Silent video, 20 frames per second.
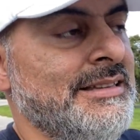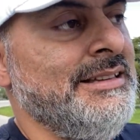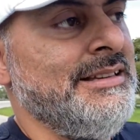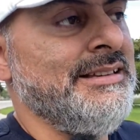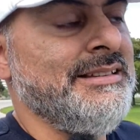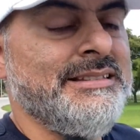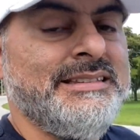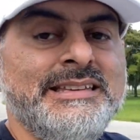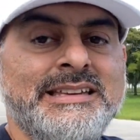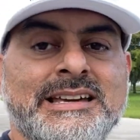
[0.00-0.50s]

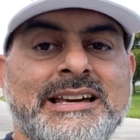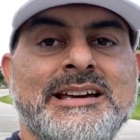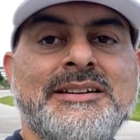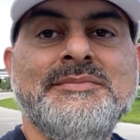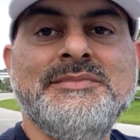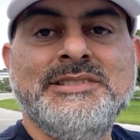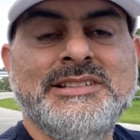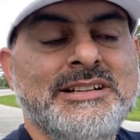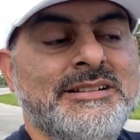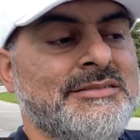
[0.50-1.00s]
the
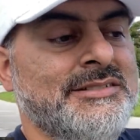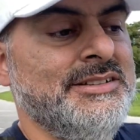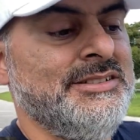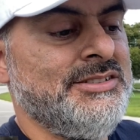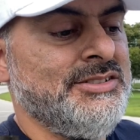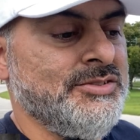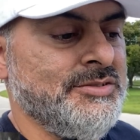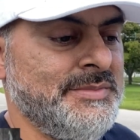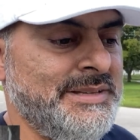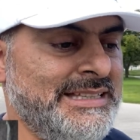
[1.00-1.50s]

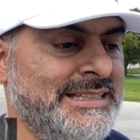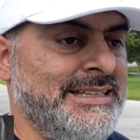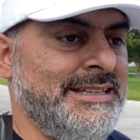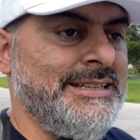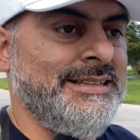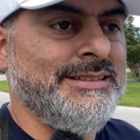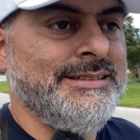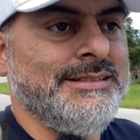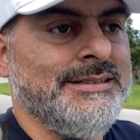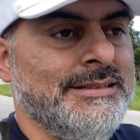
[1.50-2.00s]

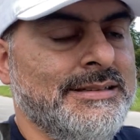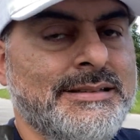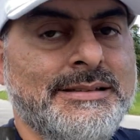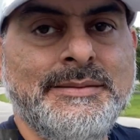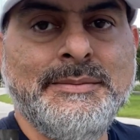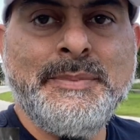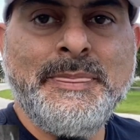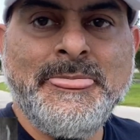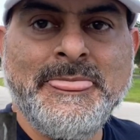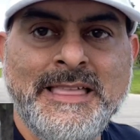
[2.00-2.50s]
ECM-W2BT.
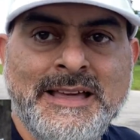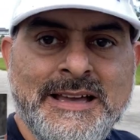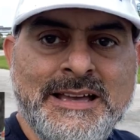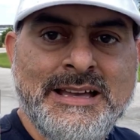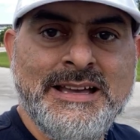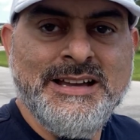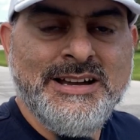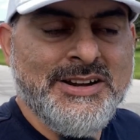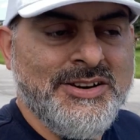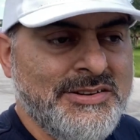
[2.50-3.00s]

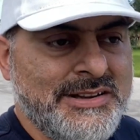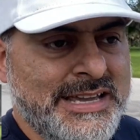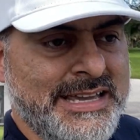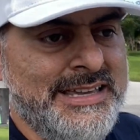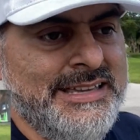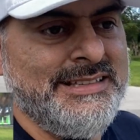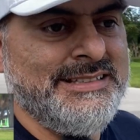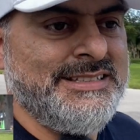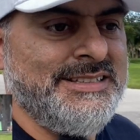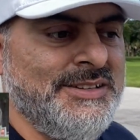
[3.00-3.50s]

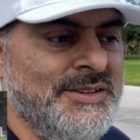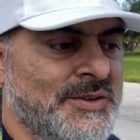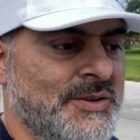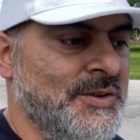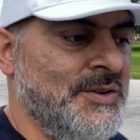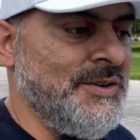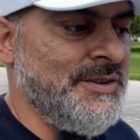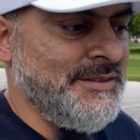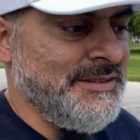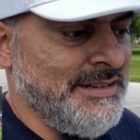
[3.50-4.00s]
Okay,
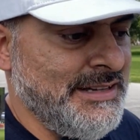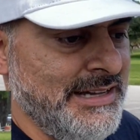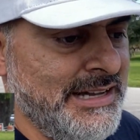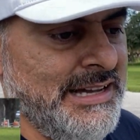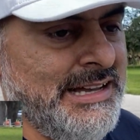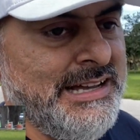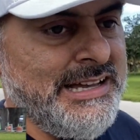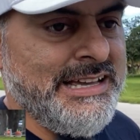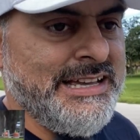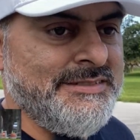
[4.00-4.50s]
so
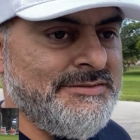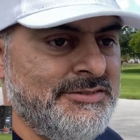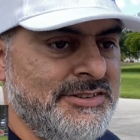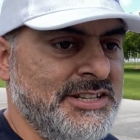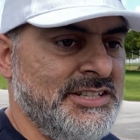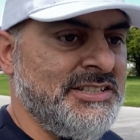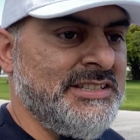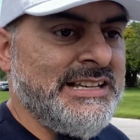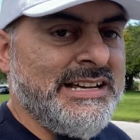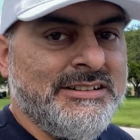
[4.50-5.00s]
I have
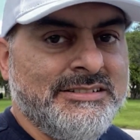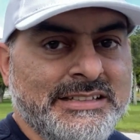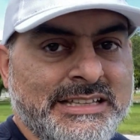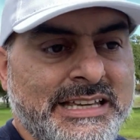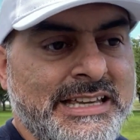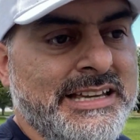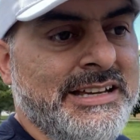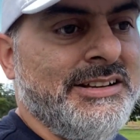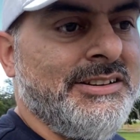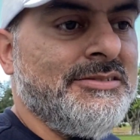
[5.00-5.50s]
reached now
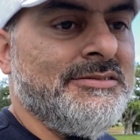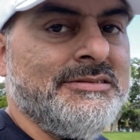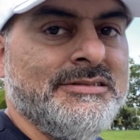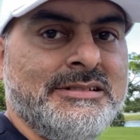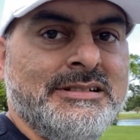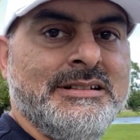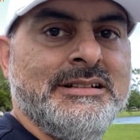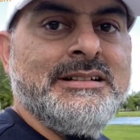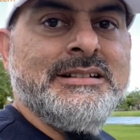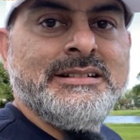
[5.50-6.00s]
the igloo.
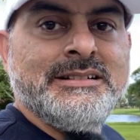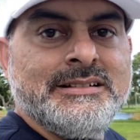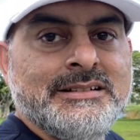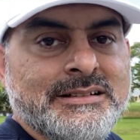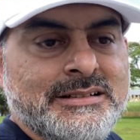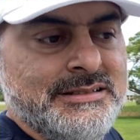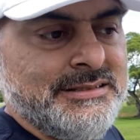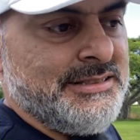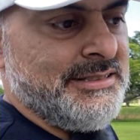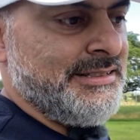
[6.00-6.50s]

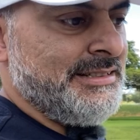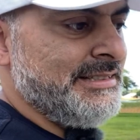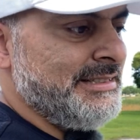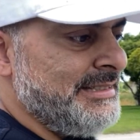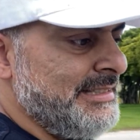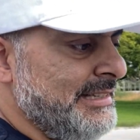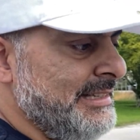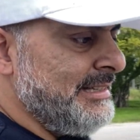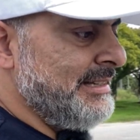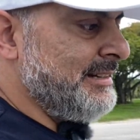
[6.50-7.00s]
So you
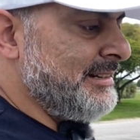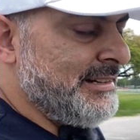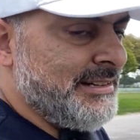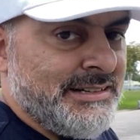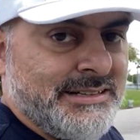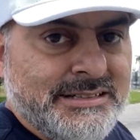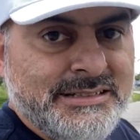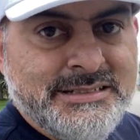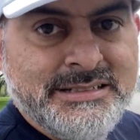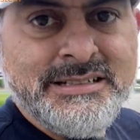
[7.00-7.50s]
can see the
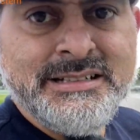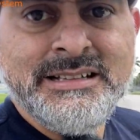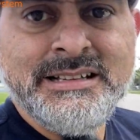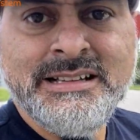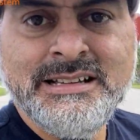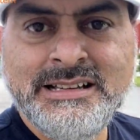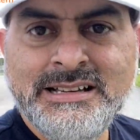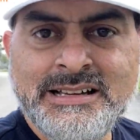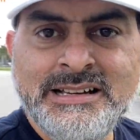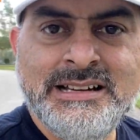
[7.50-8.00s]

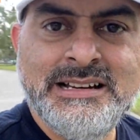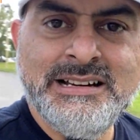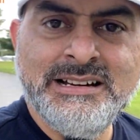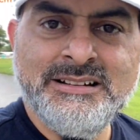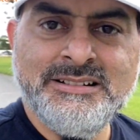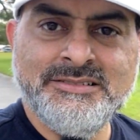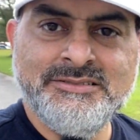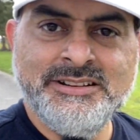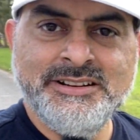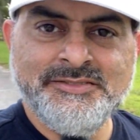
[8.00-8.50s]

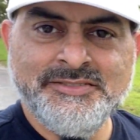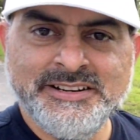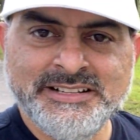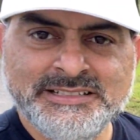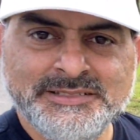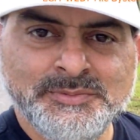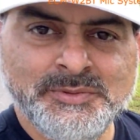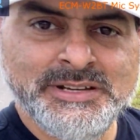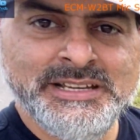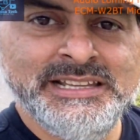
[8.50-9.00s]

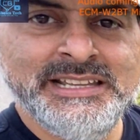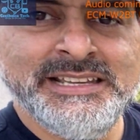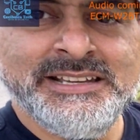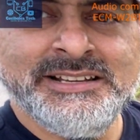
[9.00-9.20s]
reference point